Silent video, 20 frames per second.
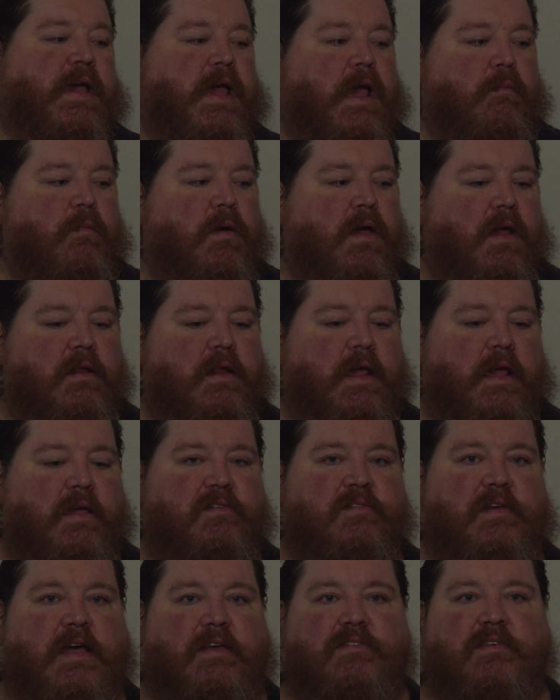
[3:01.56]
came in, they
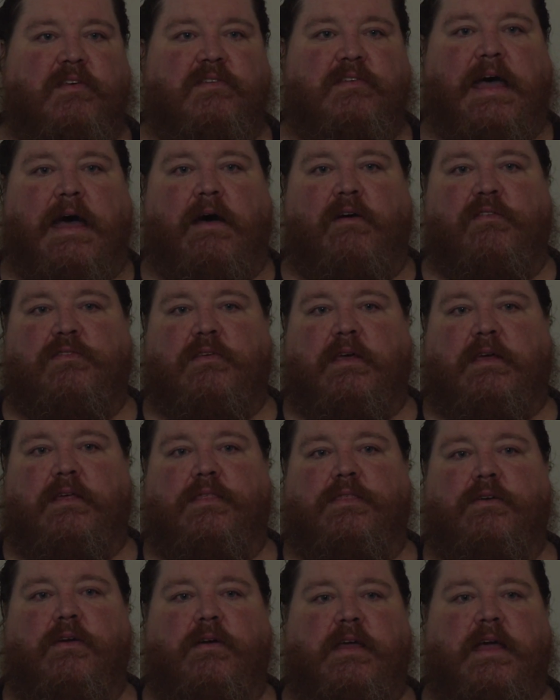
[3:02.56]
assessed this house at
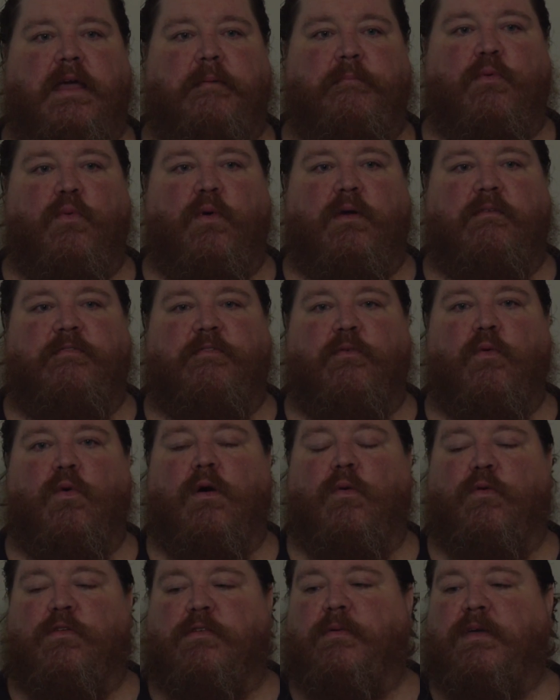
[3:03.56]

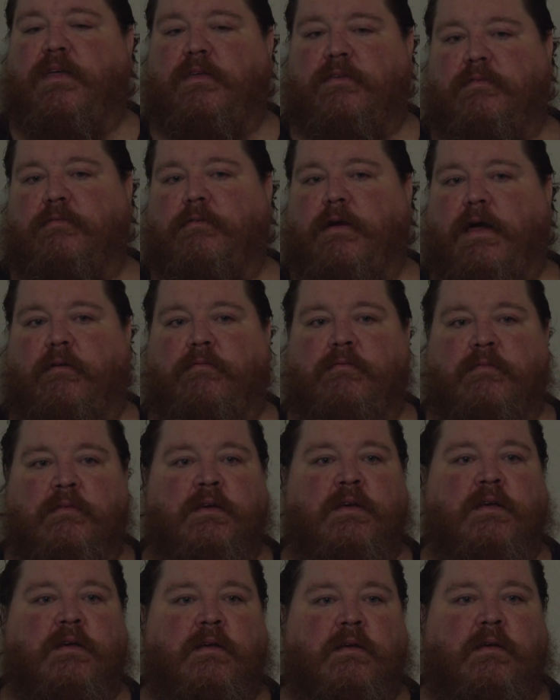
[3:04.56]
38.4, which means around,
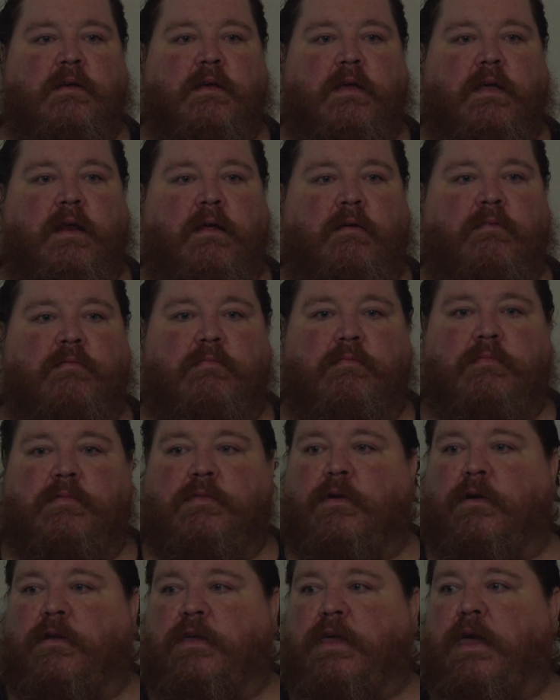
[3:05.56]

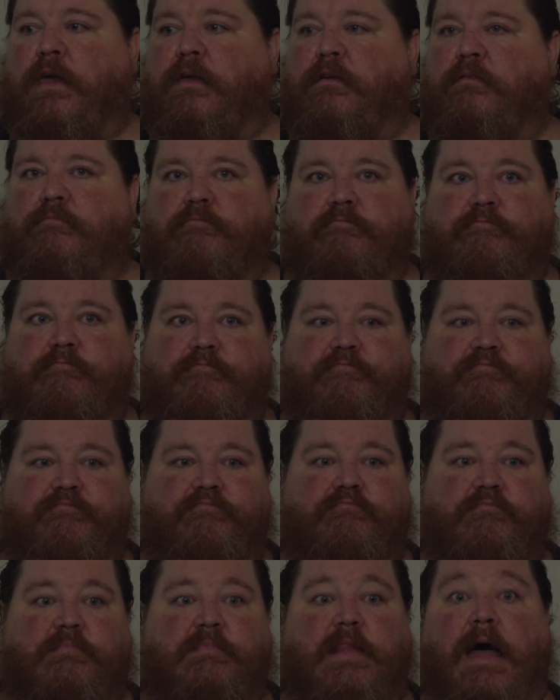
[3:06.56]

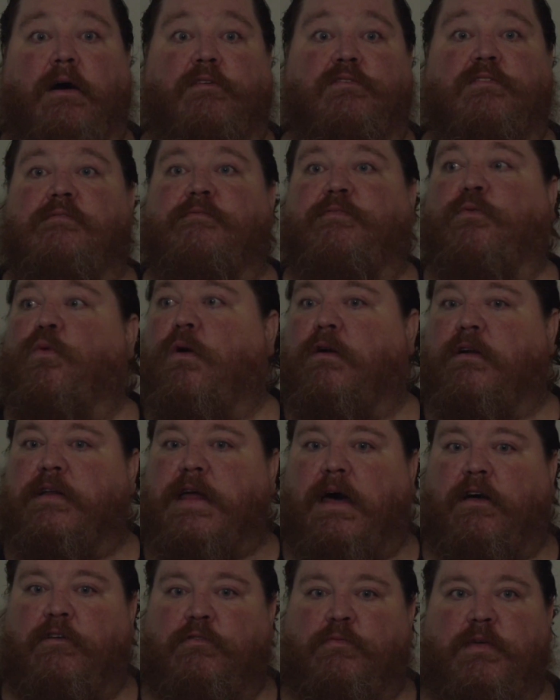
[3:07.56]

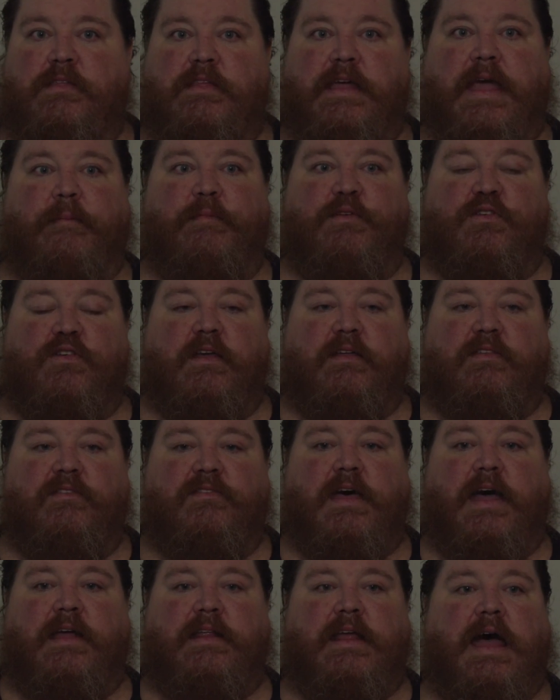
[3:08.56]
$38,400 worth of damage
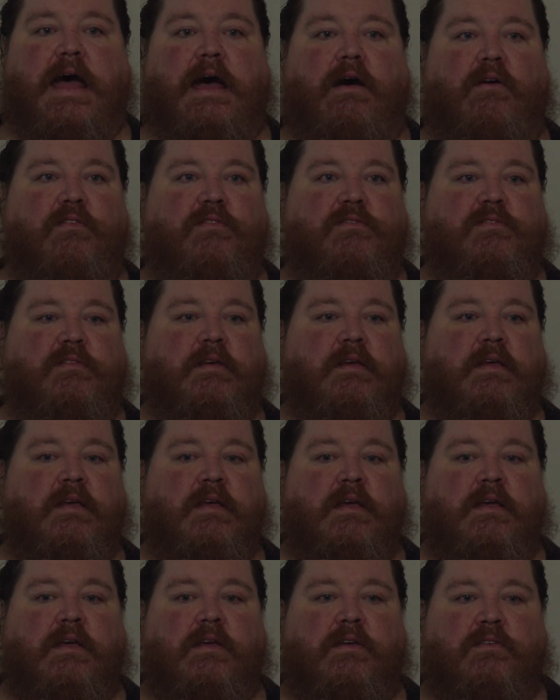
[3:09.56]
inside the house.
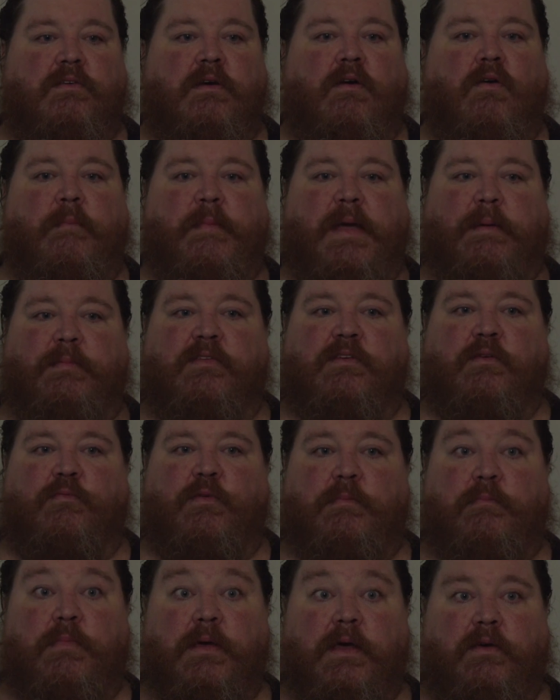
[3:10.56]
So I'm able to
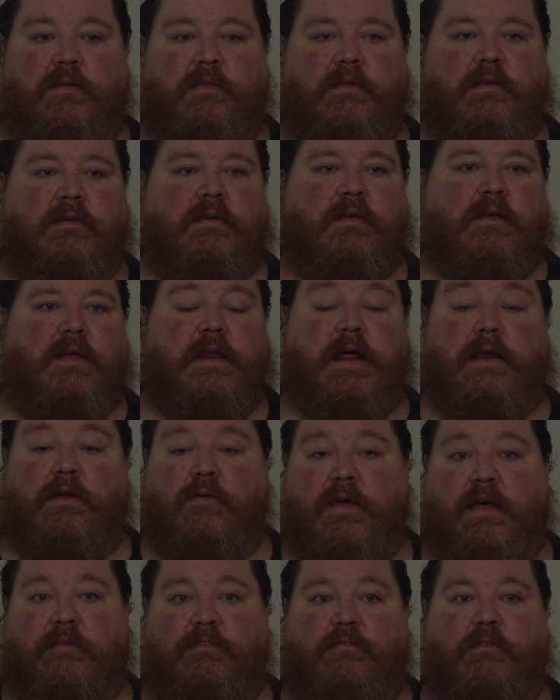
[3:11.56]
rebuild, and I
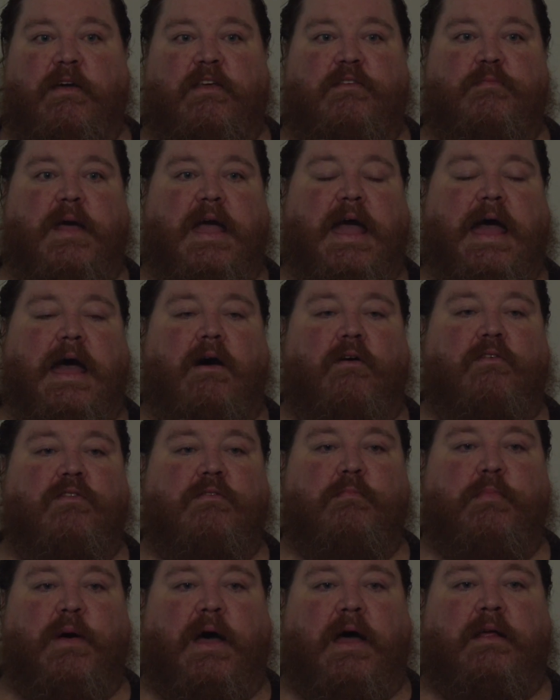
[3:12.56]
don't have to raise my house.
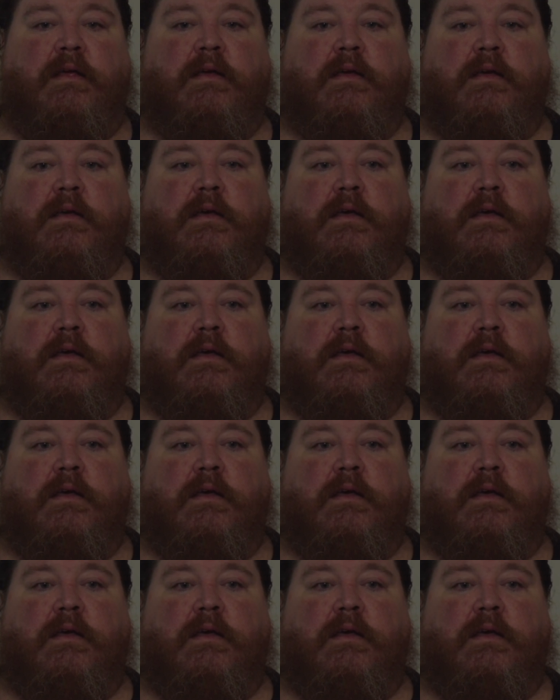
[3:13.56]
But